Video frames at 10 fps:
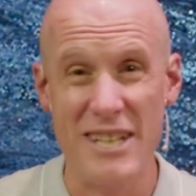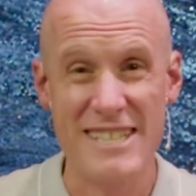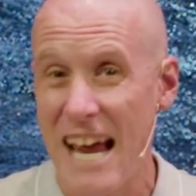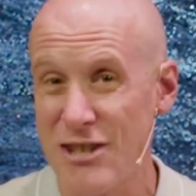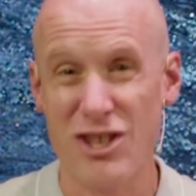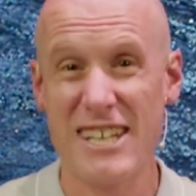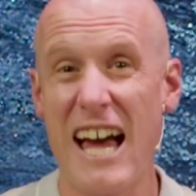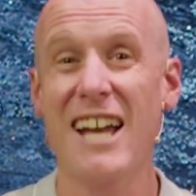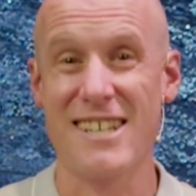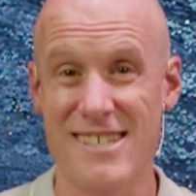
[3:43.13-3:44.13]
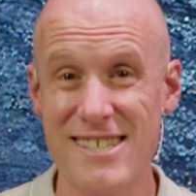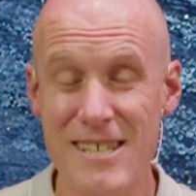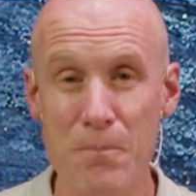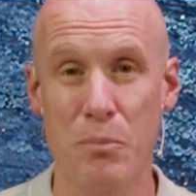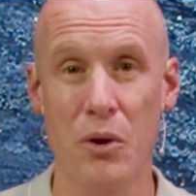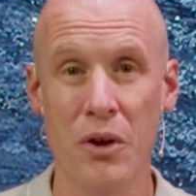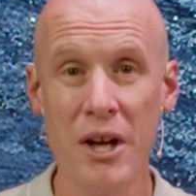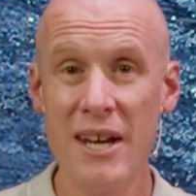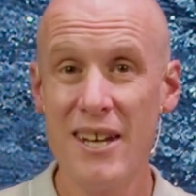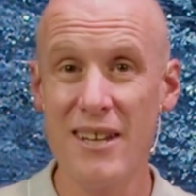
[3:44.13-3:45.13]
And it's actually kind of simple,
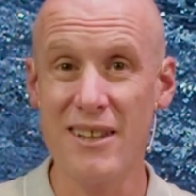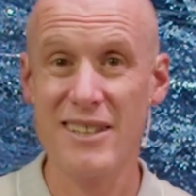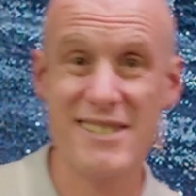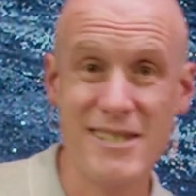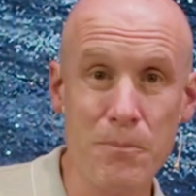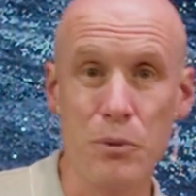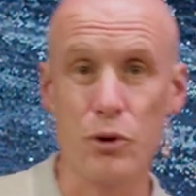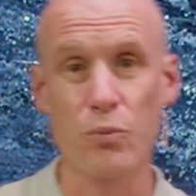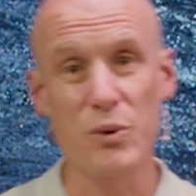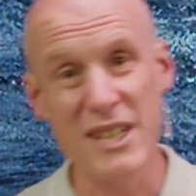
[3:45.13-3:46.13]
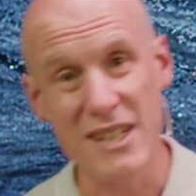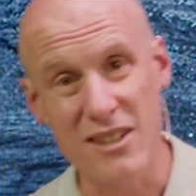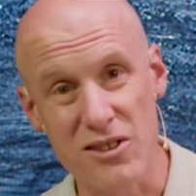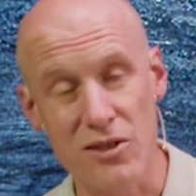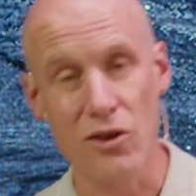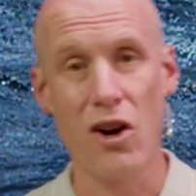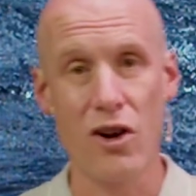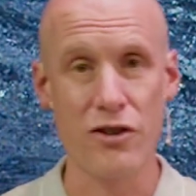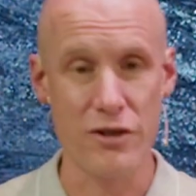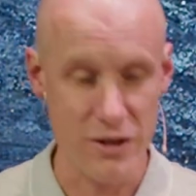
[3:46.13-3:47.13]
at least simple to read, a little
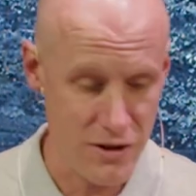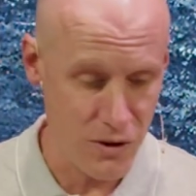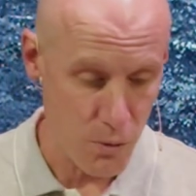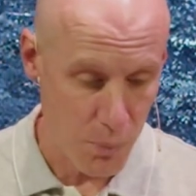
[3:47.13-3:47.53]
harder to do.